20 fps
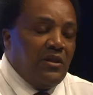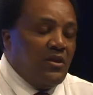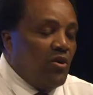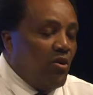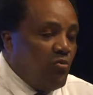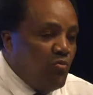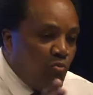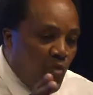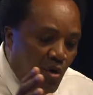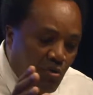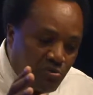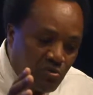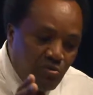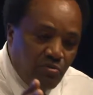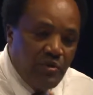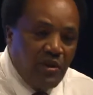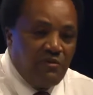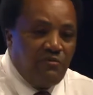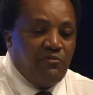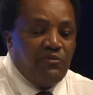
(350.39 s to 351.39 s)
Go walk through
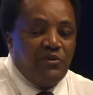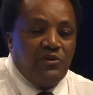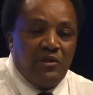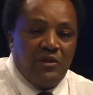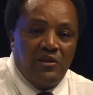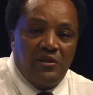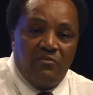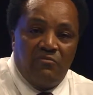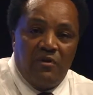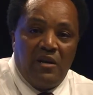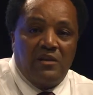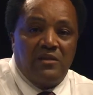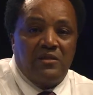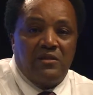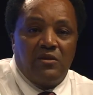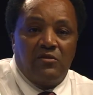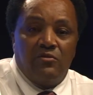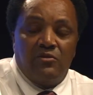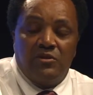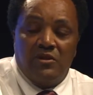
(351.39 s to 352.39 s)
that facility and watch
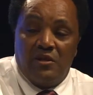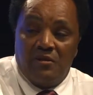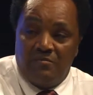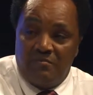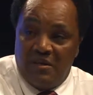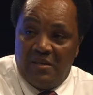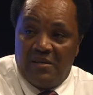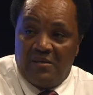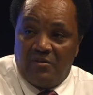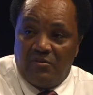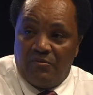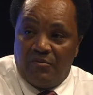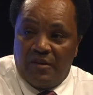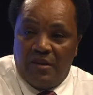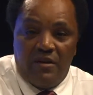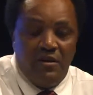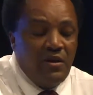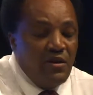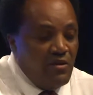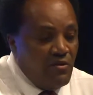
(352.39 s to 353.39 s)
those young men over
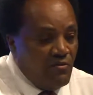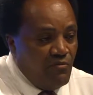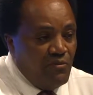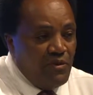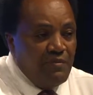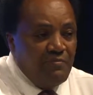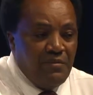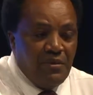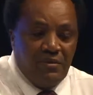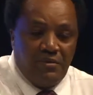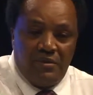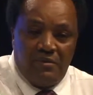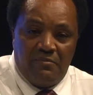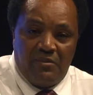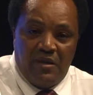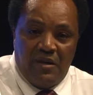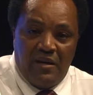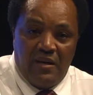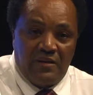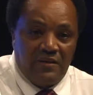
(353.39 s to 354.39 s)
there rebuild them
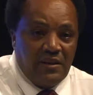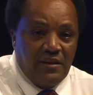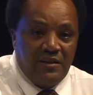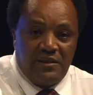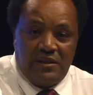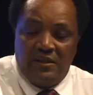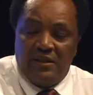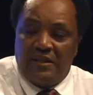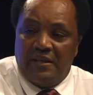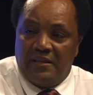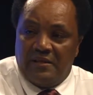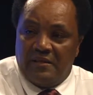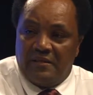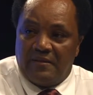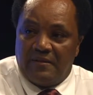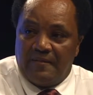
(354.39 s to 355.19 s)
cars. They teenagers.